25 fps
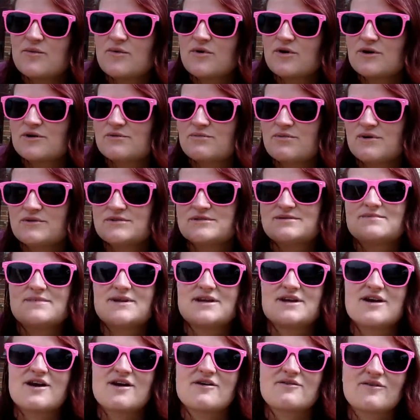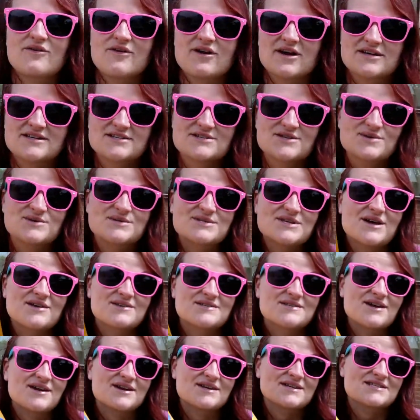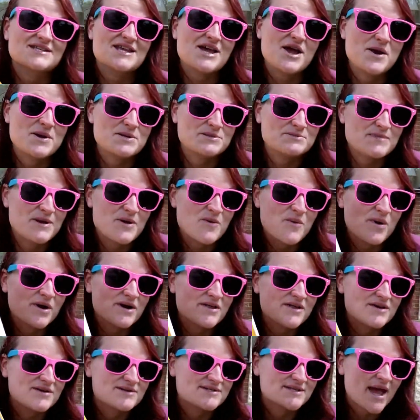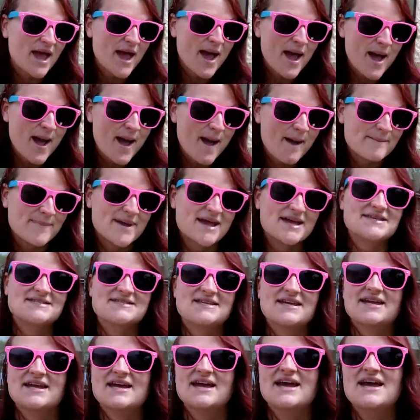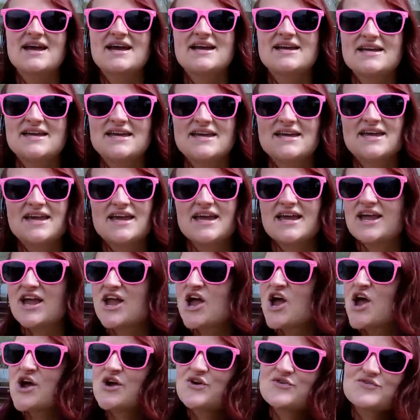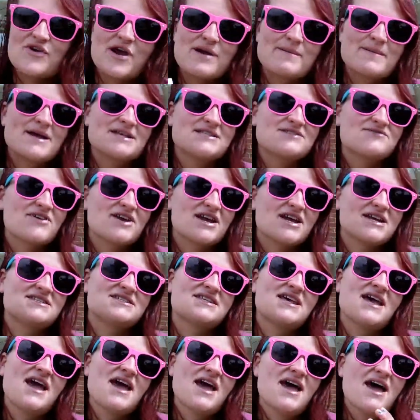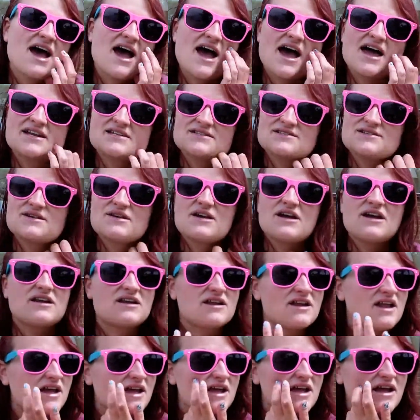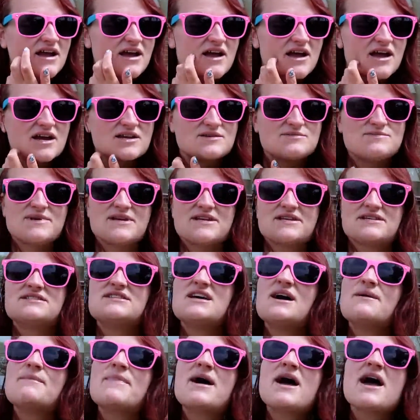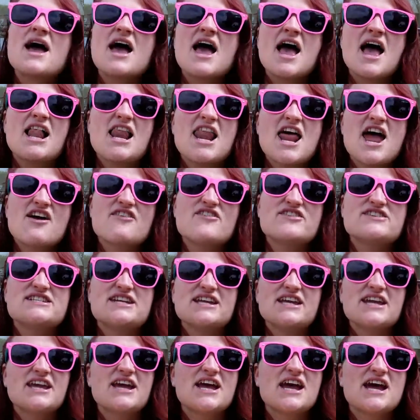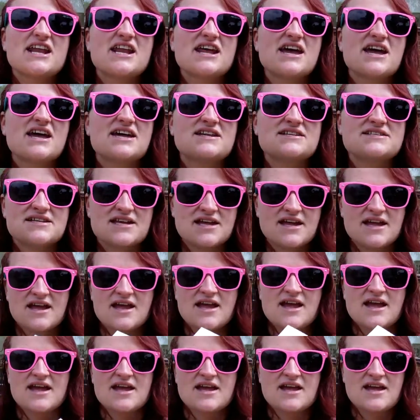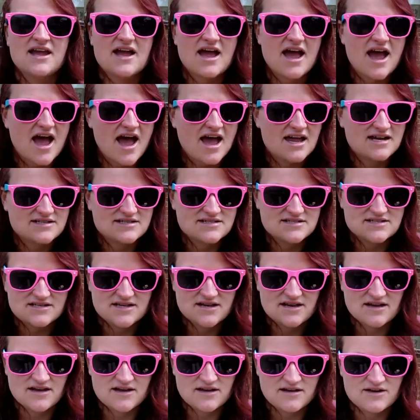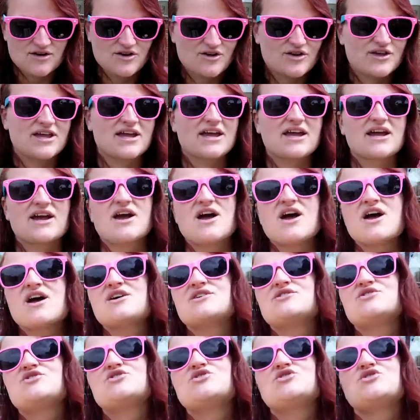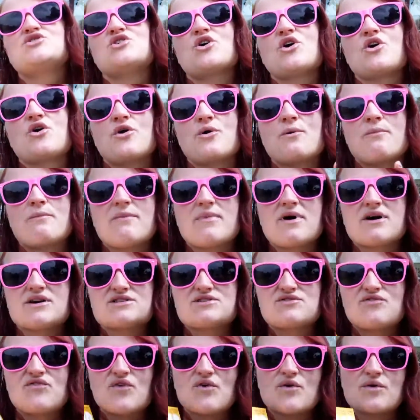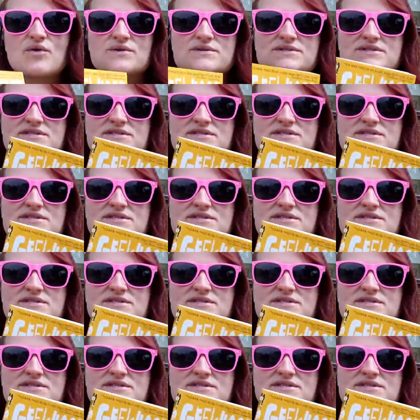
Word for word: what could possibly go right? So it sounds like it's going to be one of those amazing geeky romance reads and like going to be some hilarity in it and looking so much forward